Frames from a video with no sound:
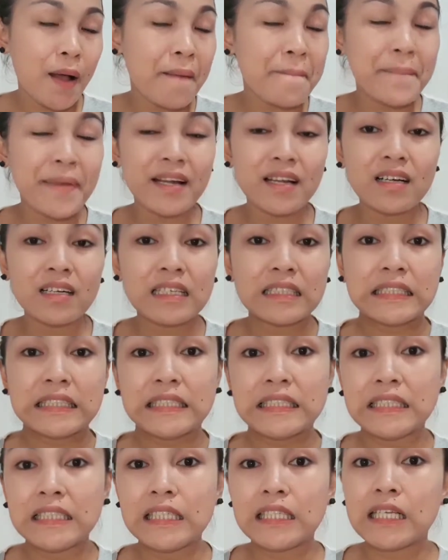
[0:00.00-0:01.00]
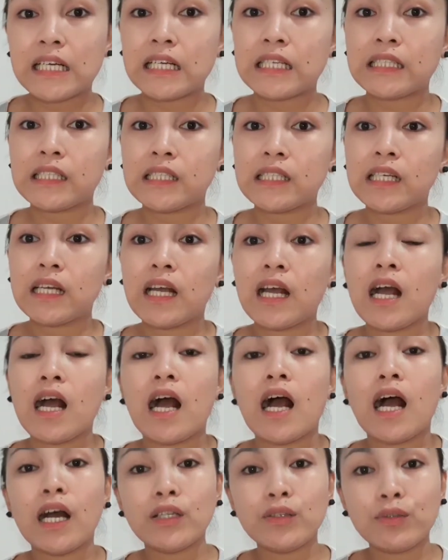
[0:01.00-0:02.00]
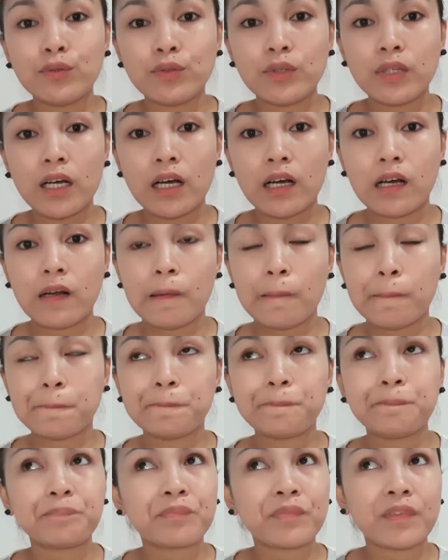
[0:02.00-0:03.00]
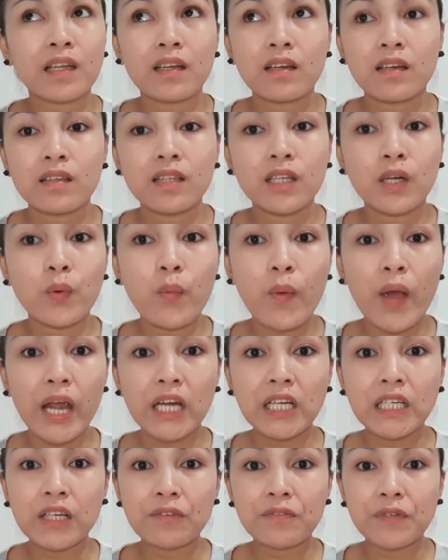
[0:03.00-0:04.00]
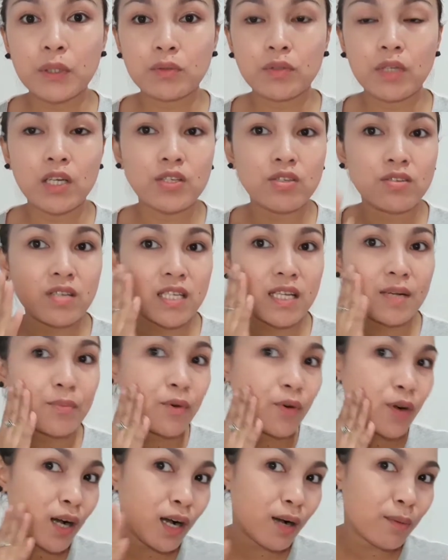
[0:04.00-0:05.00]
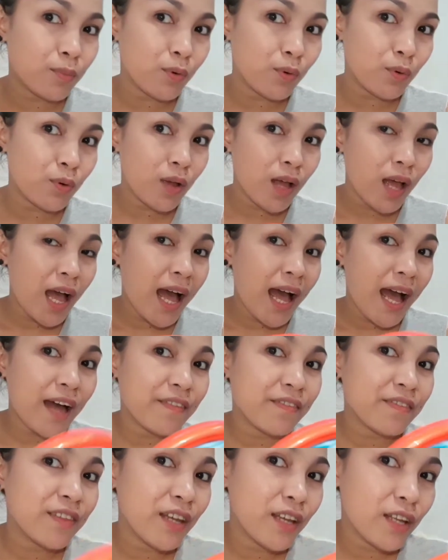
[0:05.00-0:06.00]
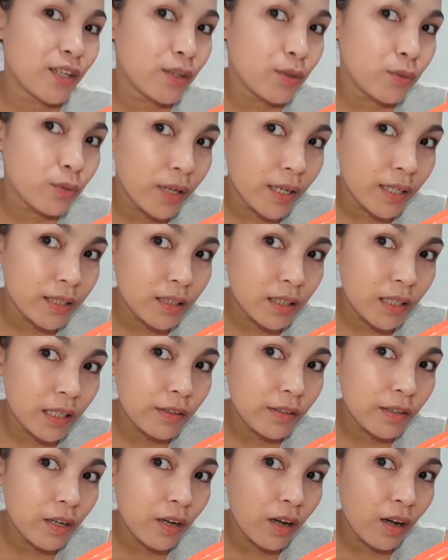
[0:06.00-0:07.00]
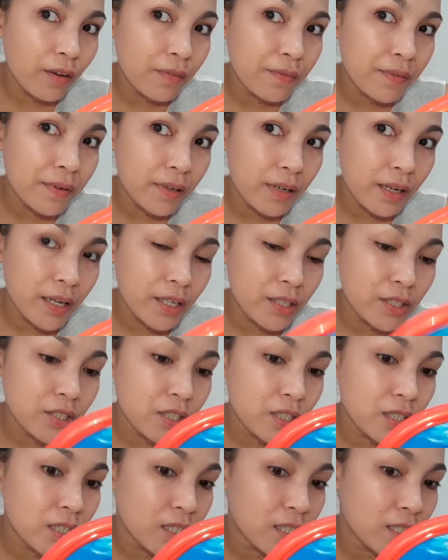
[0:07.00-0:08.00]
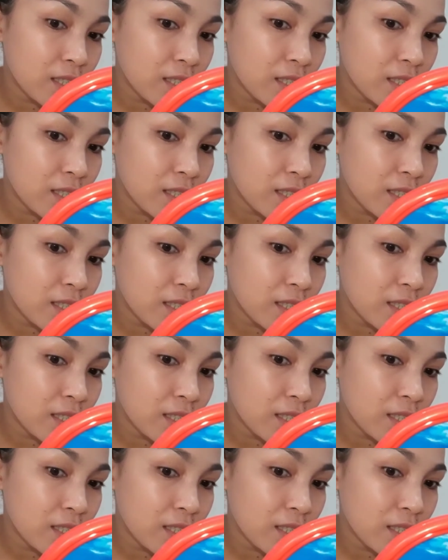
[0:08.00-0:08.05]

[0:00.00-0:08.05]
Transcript: Para kang hindi nag-wear ng foundation sa mukha mo. And then look at that coverage.